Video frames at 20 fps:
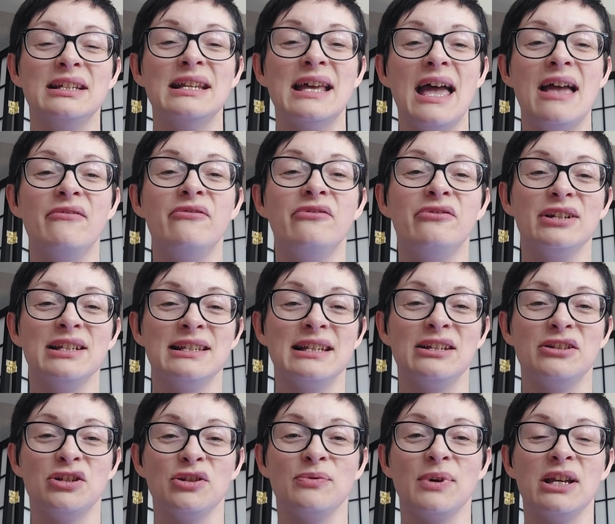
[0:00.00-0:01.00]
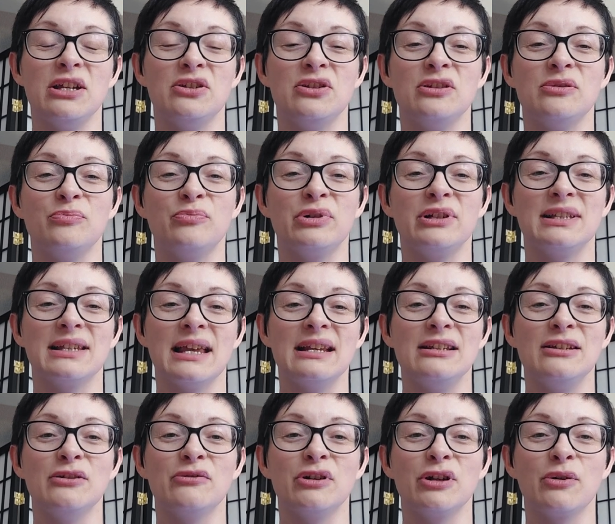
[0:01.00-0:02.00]
in every situation,
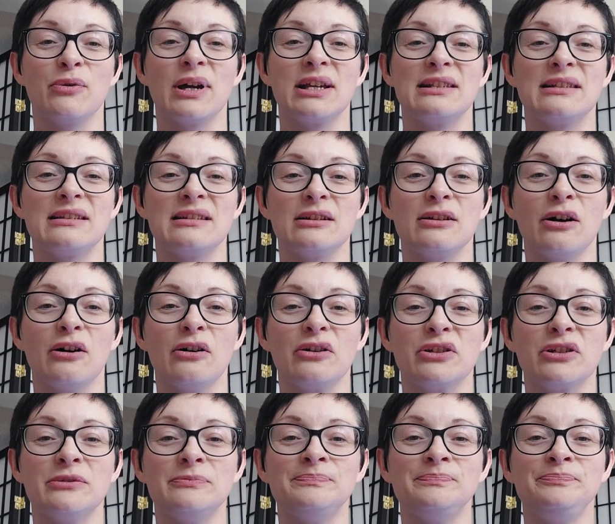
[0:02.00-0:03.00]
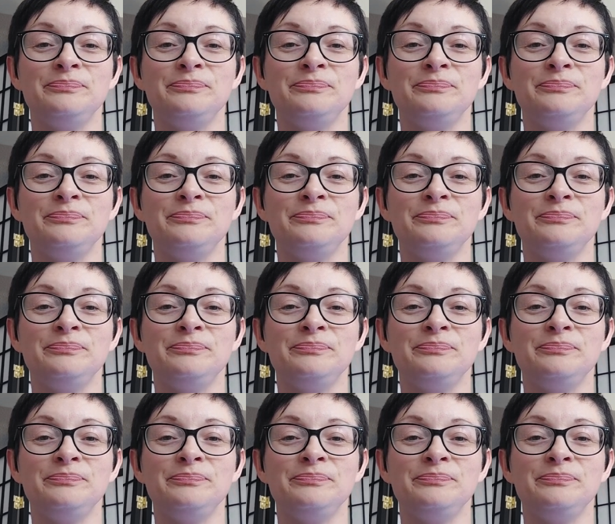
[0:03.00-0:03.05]
present your requests to God."